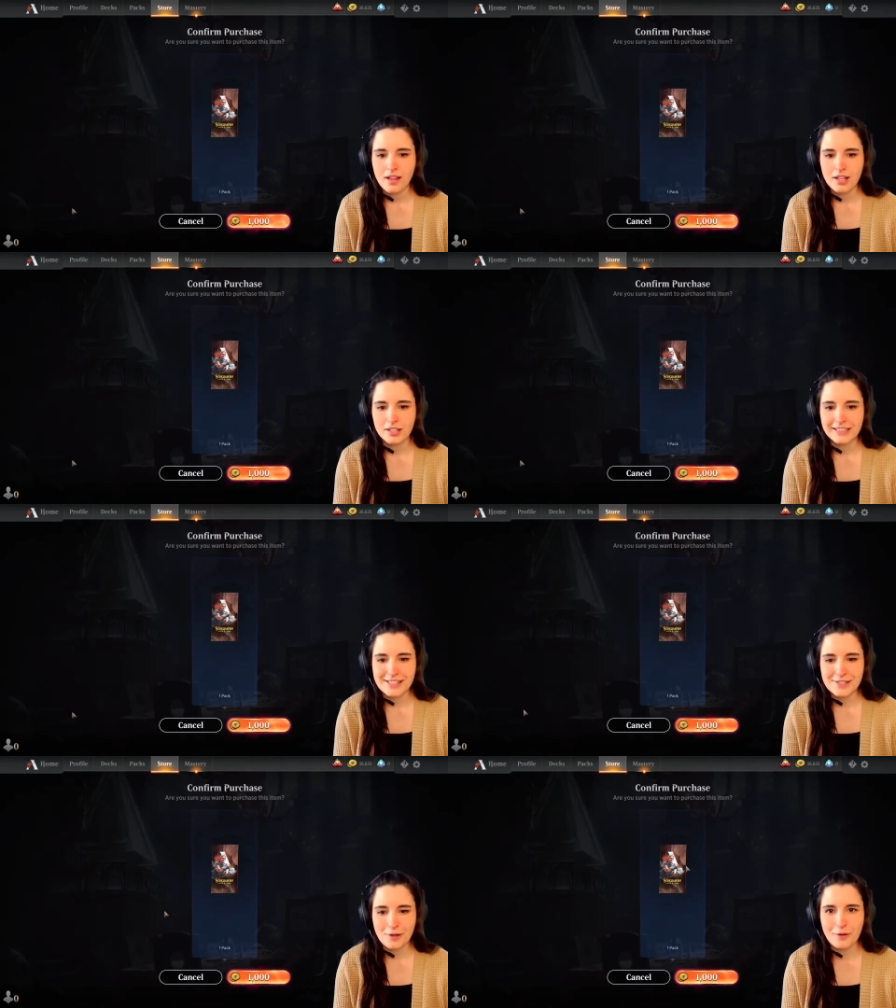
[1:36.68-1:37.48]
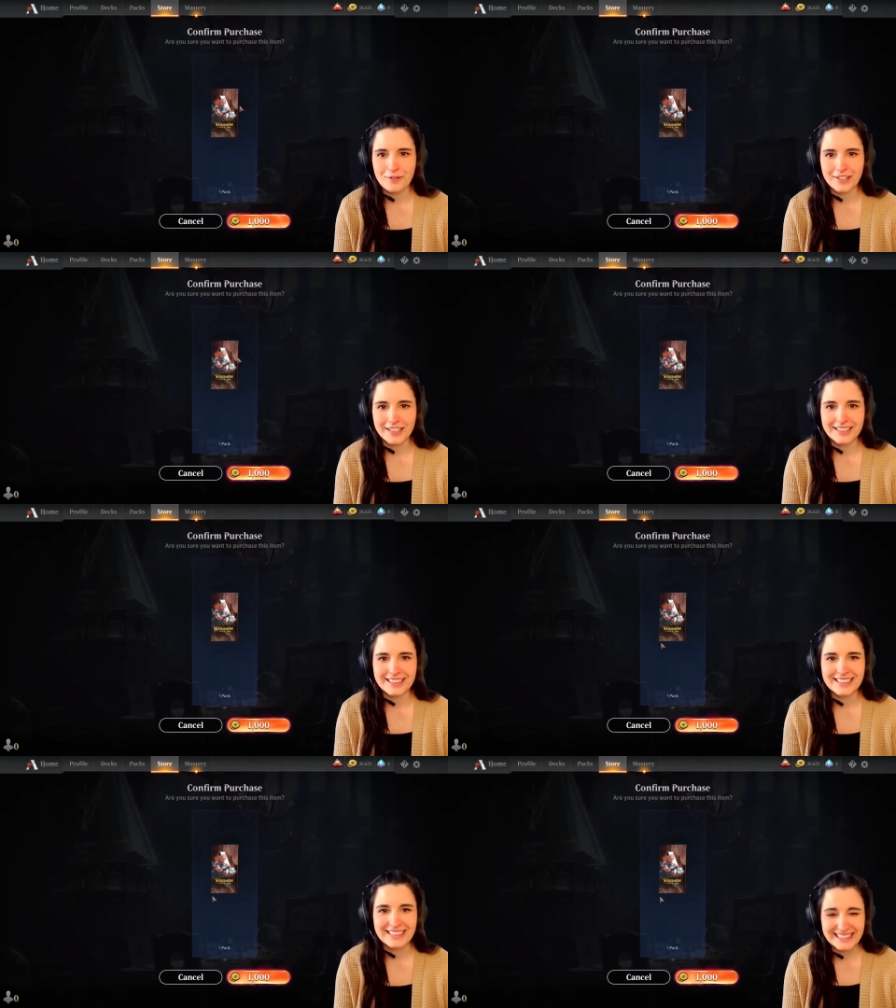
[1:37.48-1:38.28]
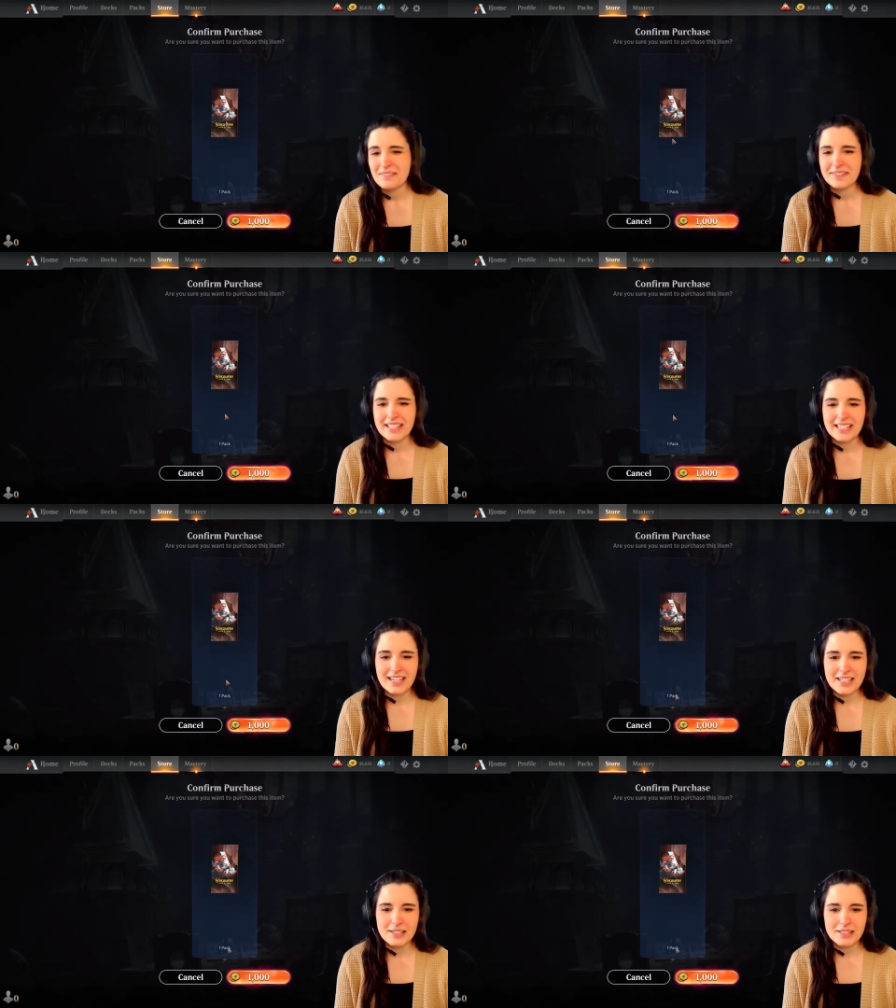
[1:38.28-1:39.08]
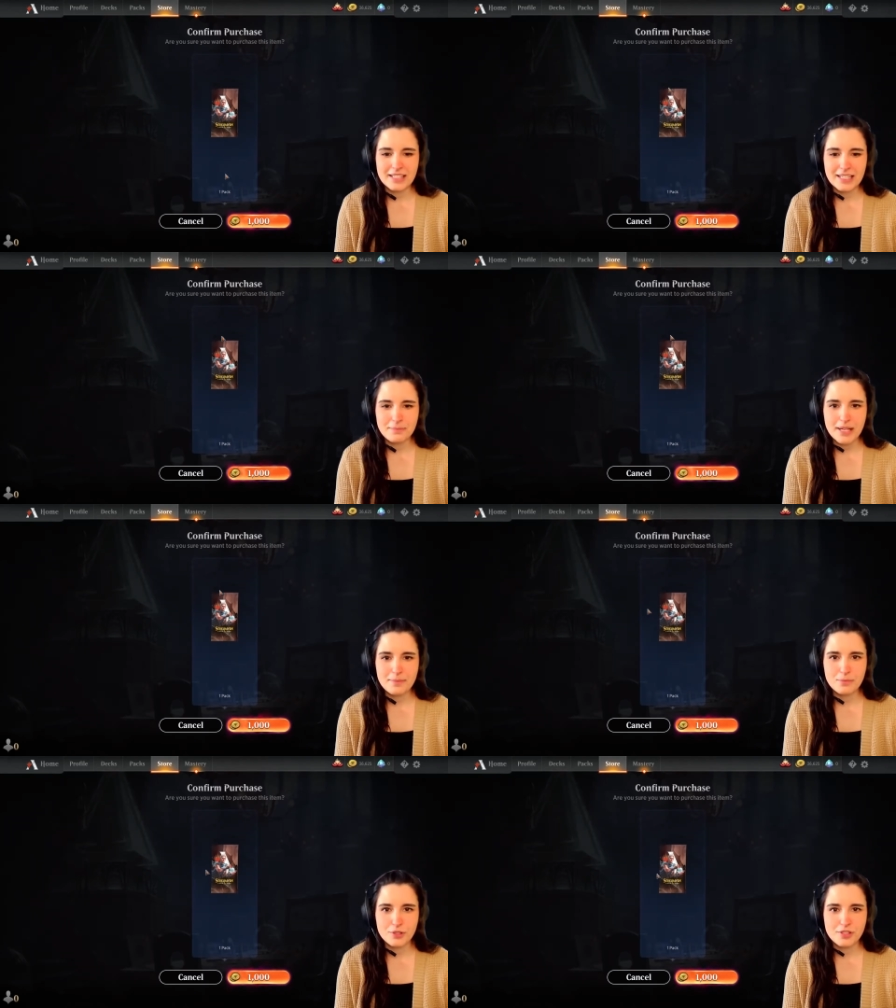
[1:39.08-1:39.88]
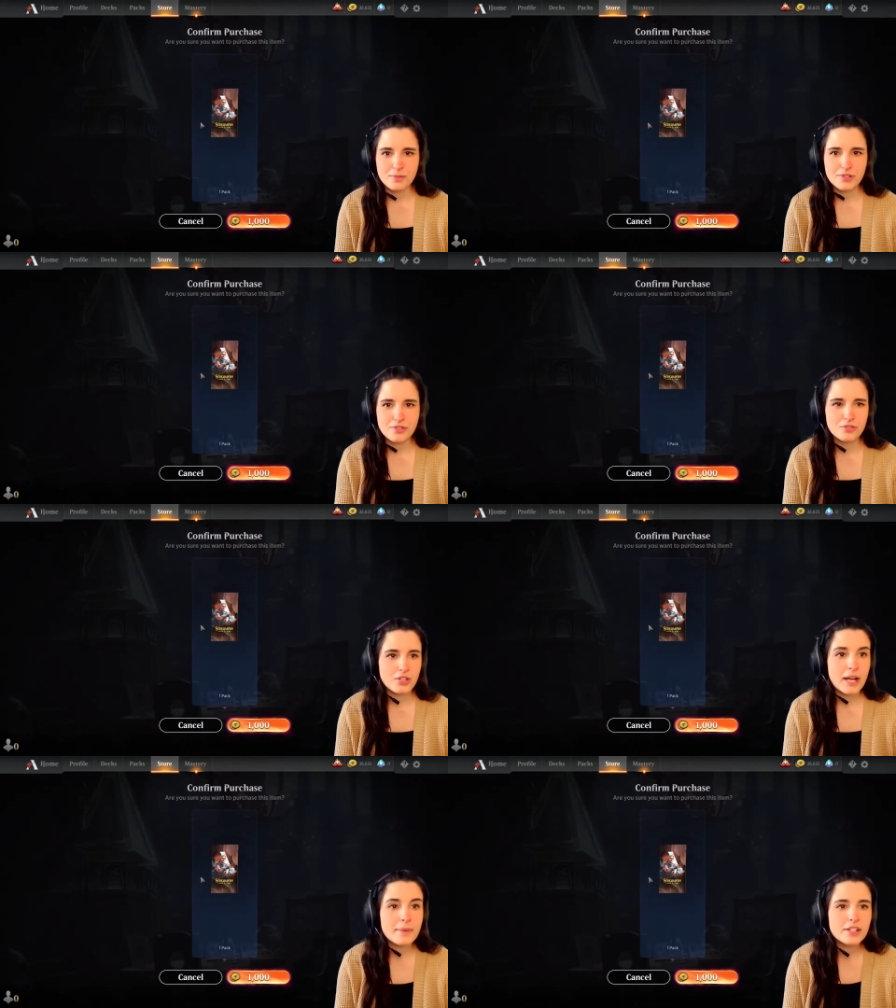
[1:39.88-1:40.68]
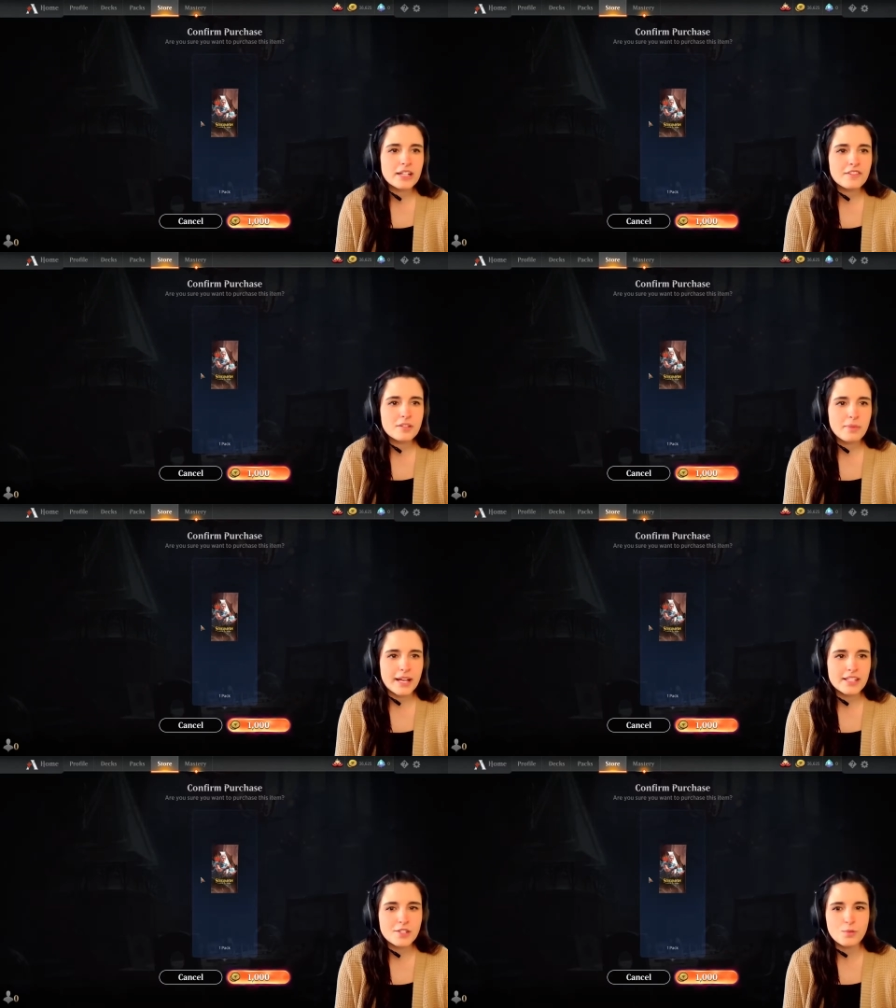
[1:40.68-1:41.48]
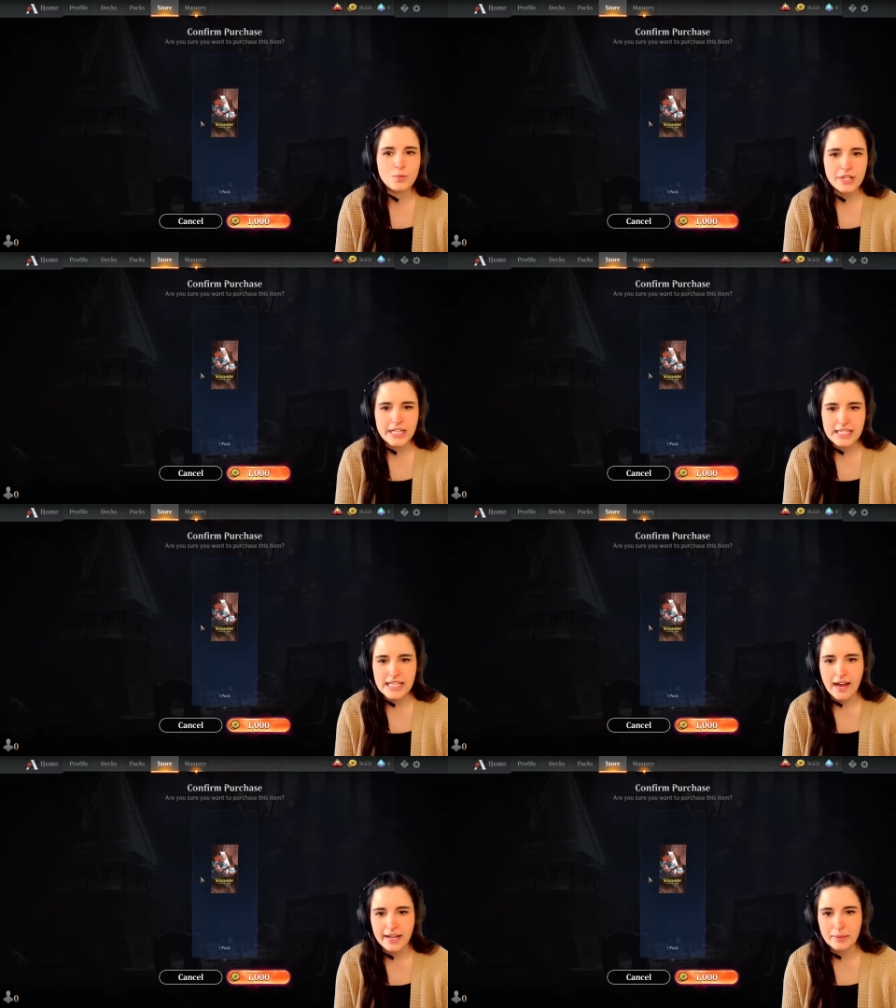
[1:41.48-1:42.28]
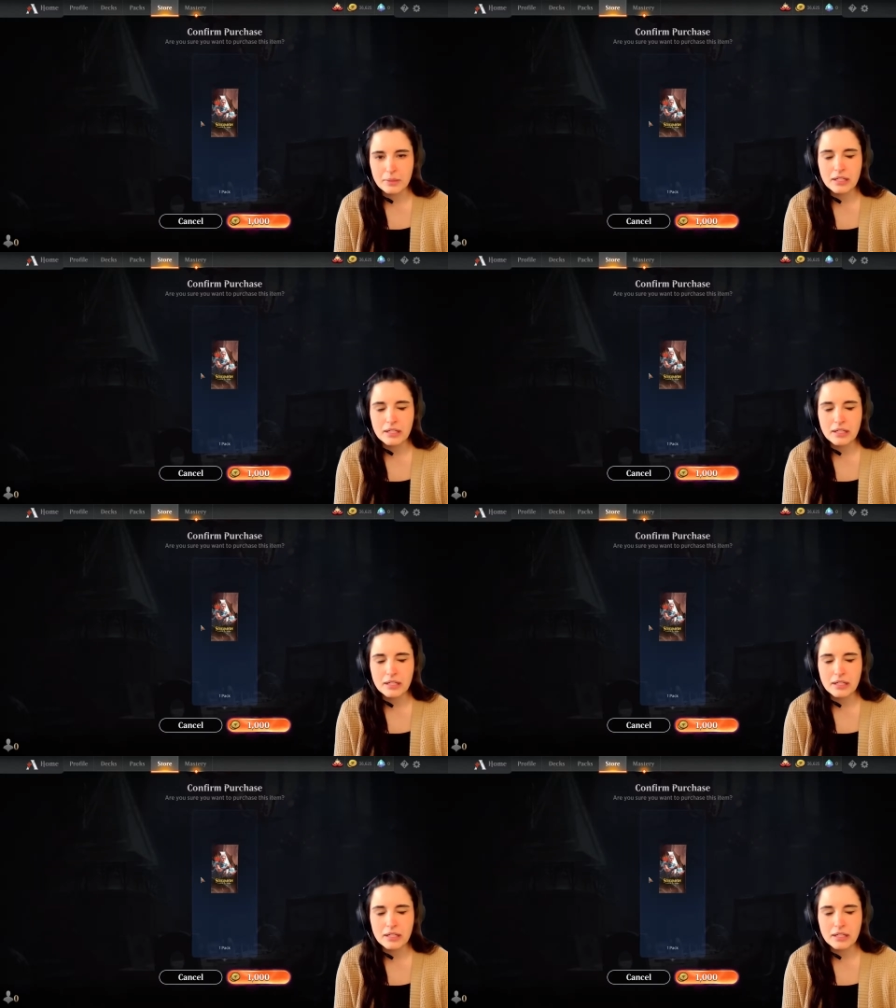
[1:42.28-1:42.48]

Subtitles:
let's go for it. Can I buy multiples, or am I gonna have to buy these one at a time?